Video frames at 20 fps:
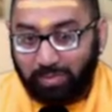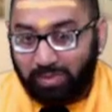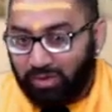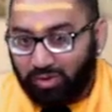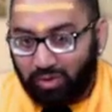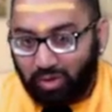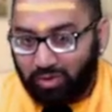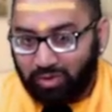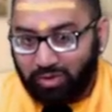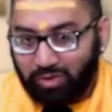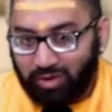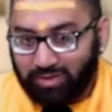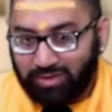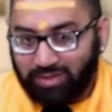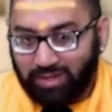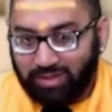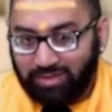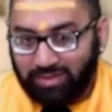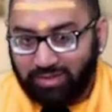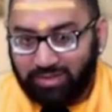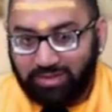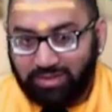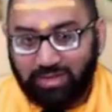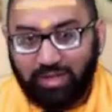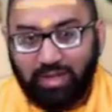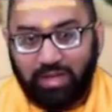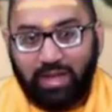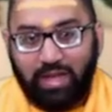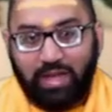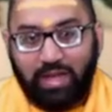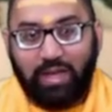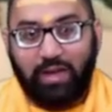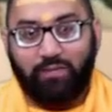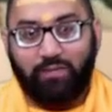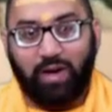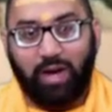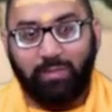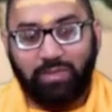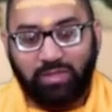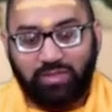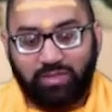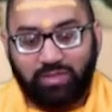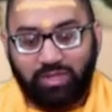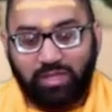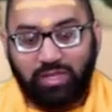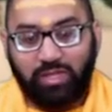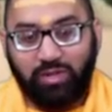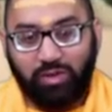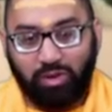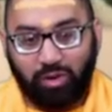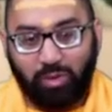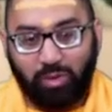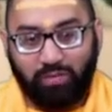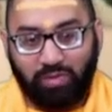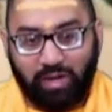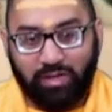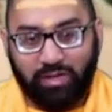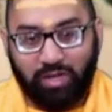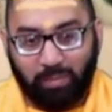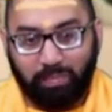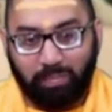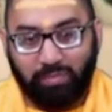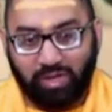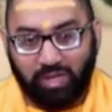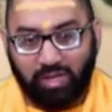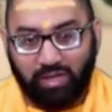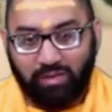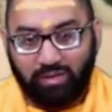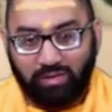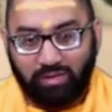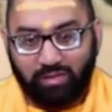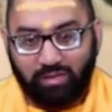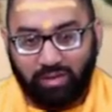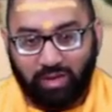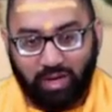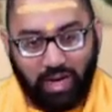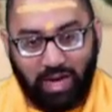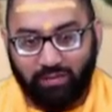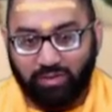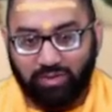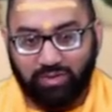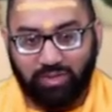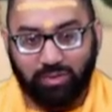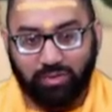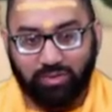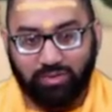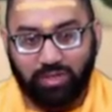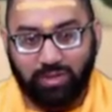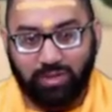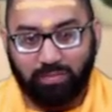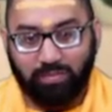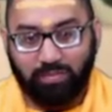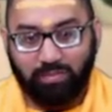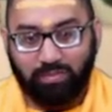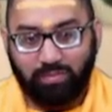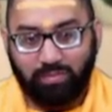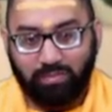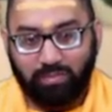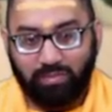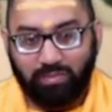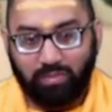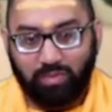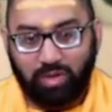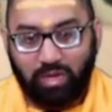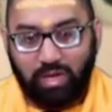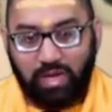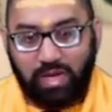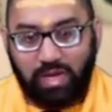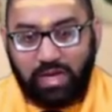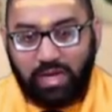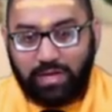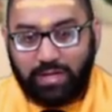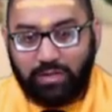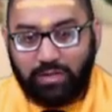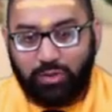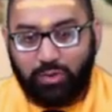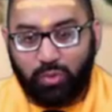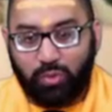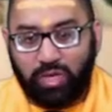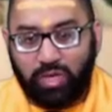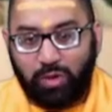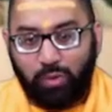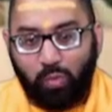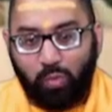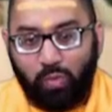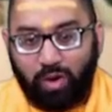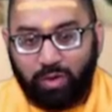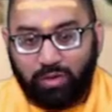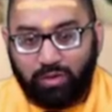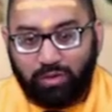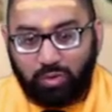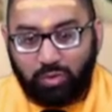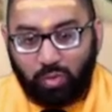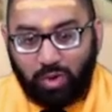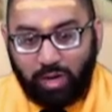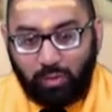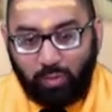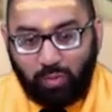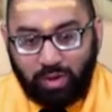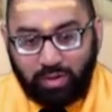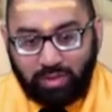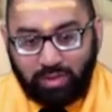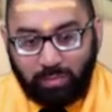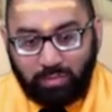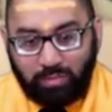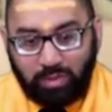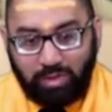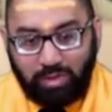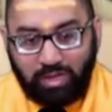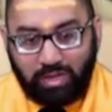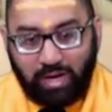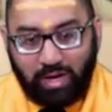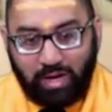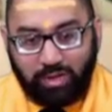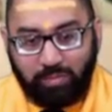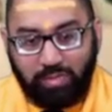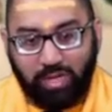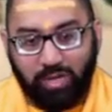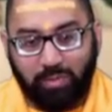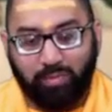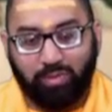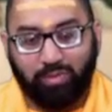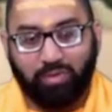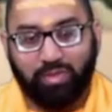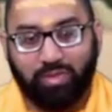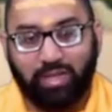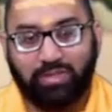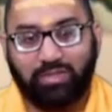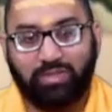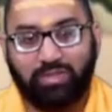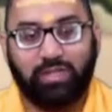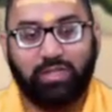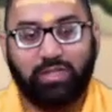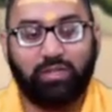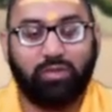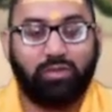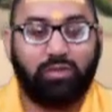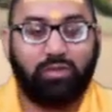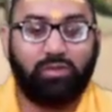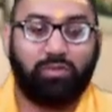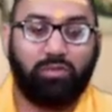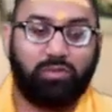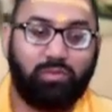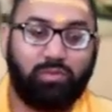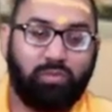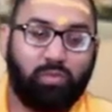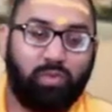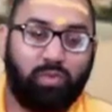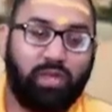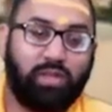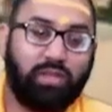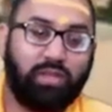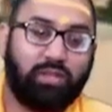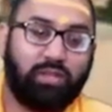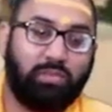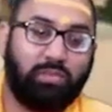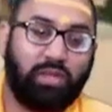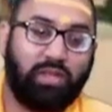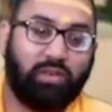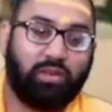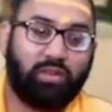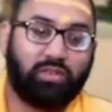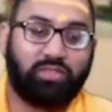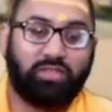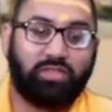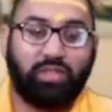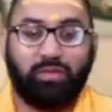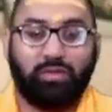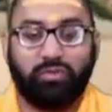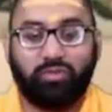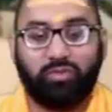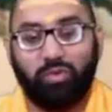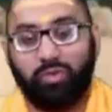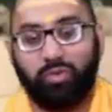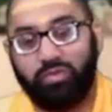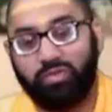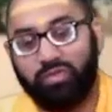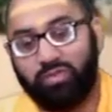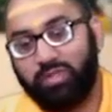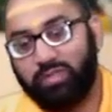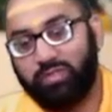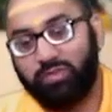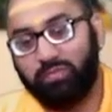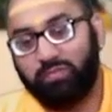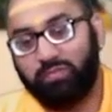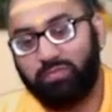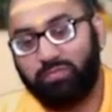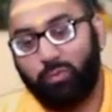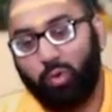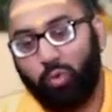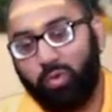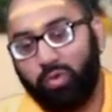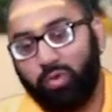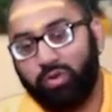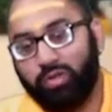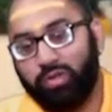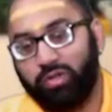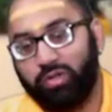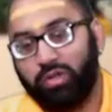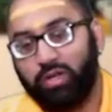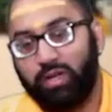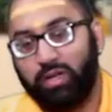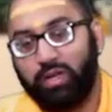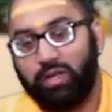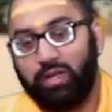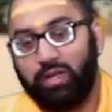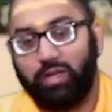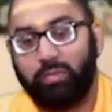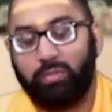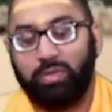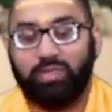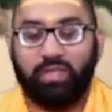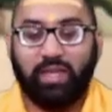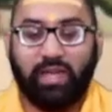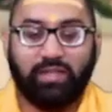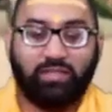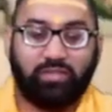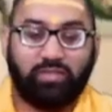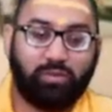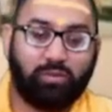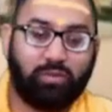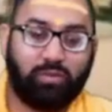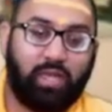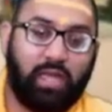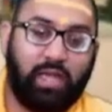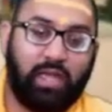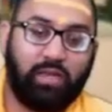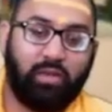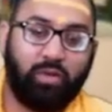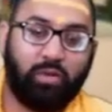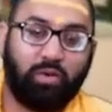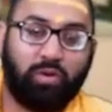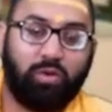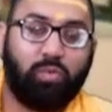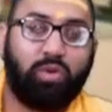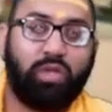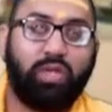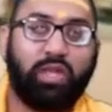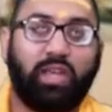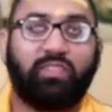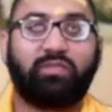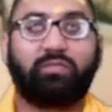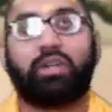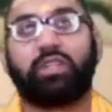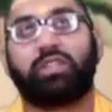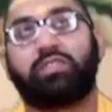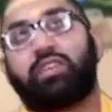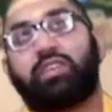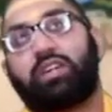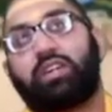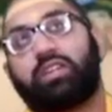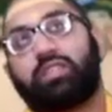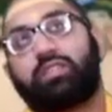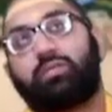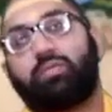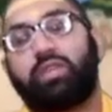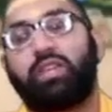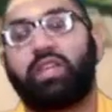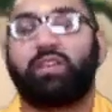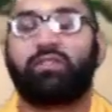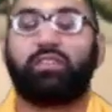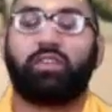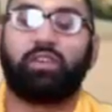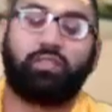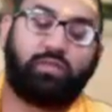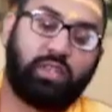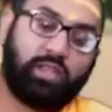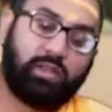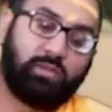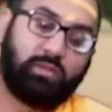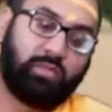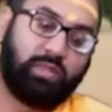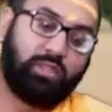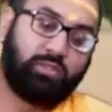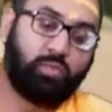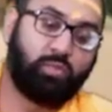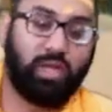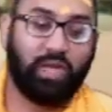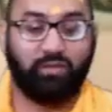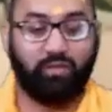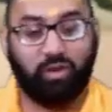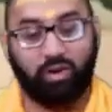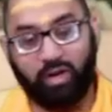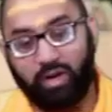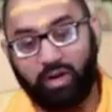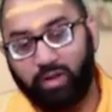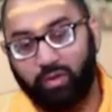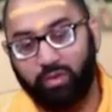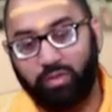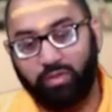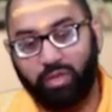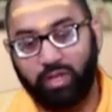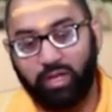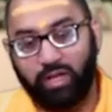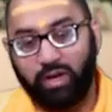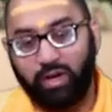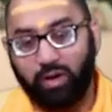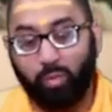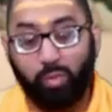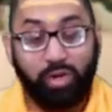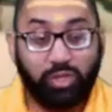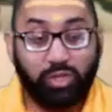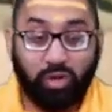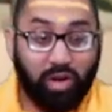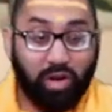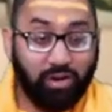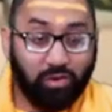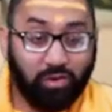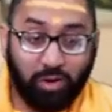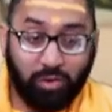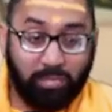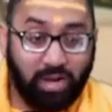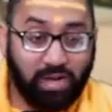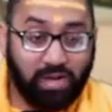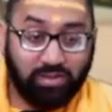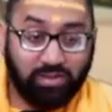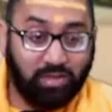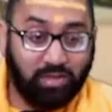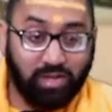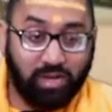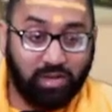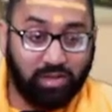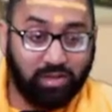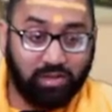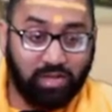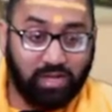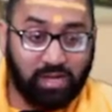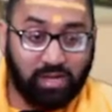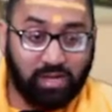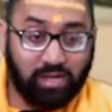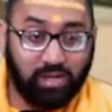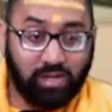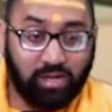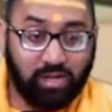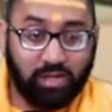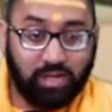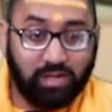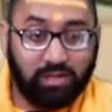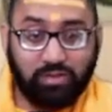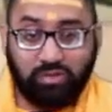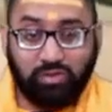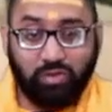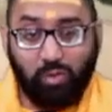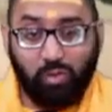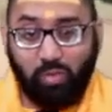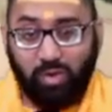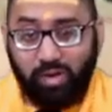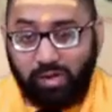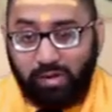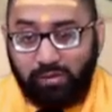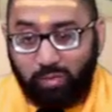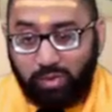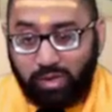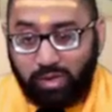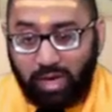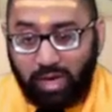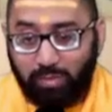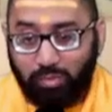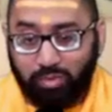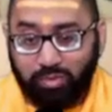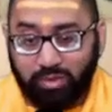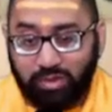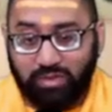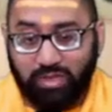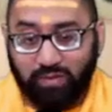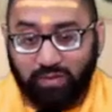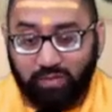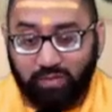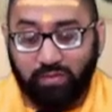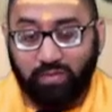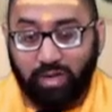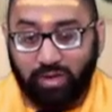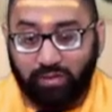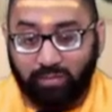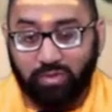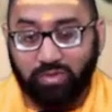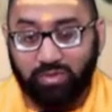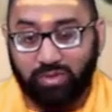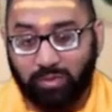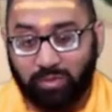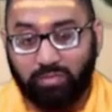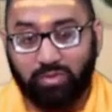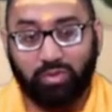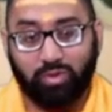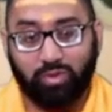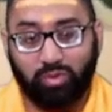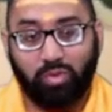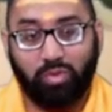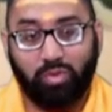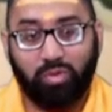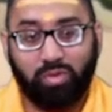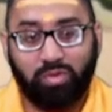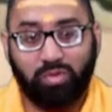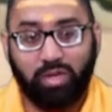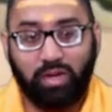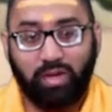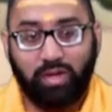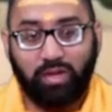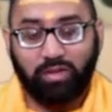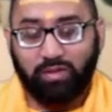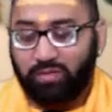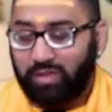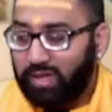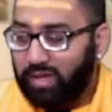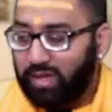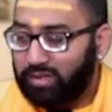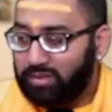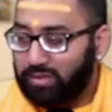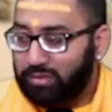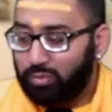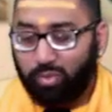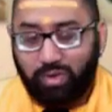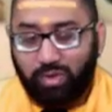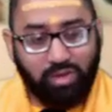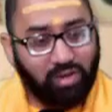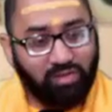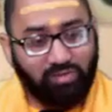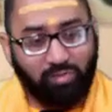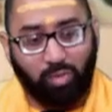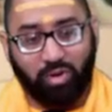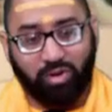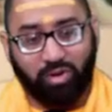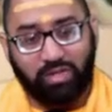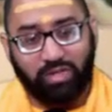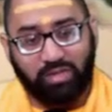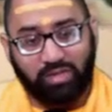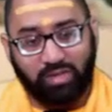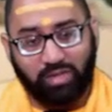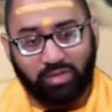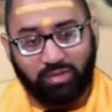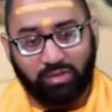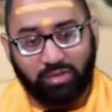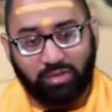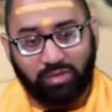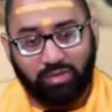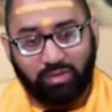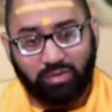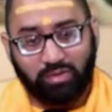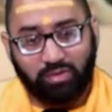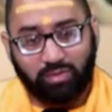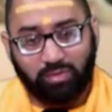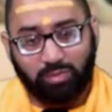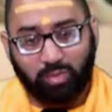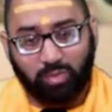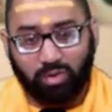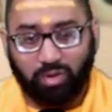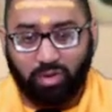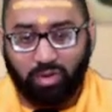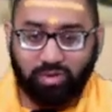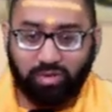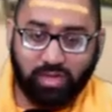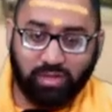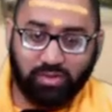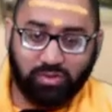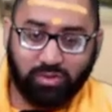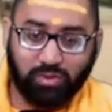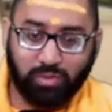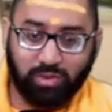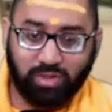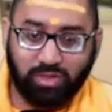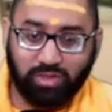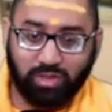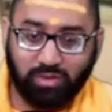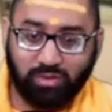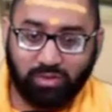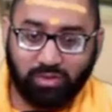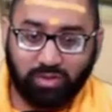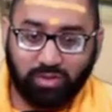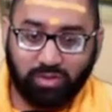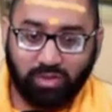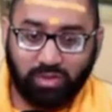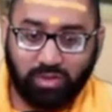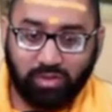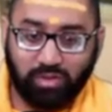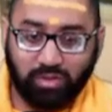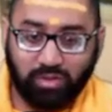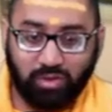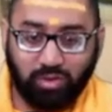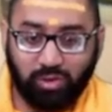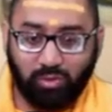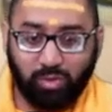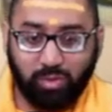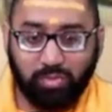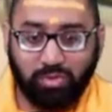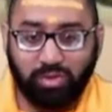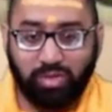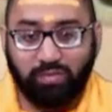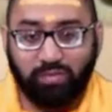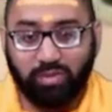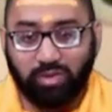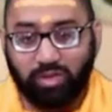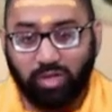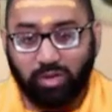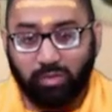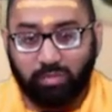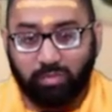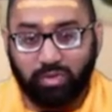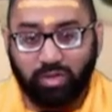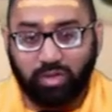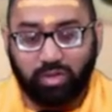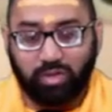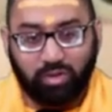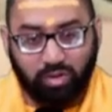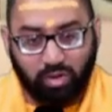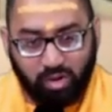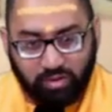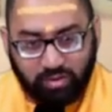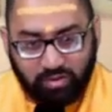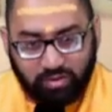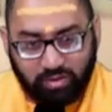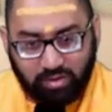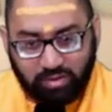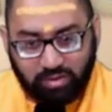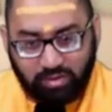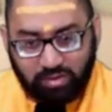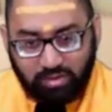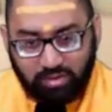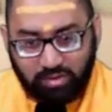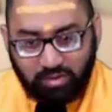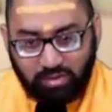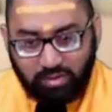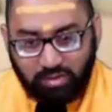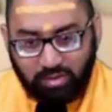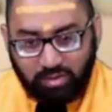apply to all contexts. If I'm the CEO of that company and I have a sales team, do I want them to be the kind of people that say, we didn't meet our sales goals this quarter, but that's okay, we have Bhagavan, we have our families, we have our health. We tried our best at the end of the day. And so what if we came only 75% up to the goal? The fact is we love working together. We're all nice to each other. We believe in the company. Nonsense.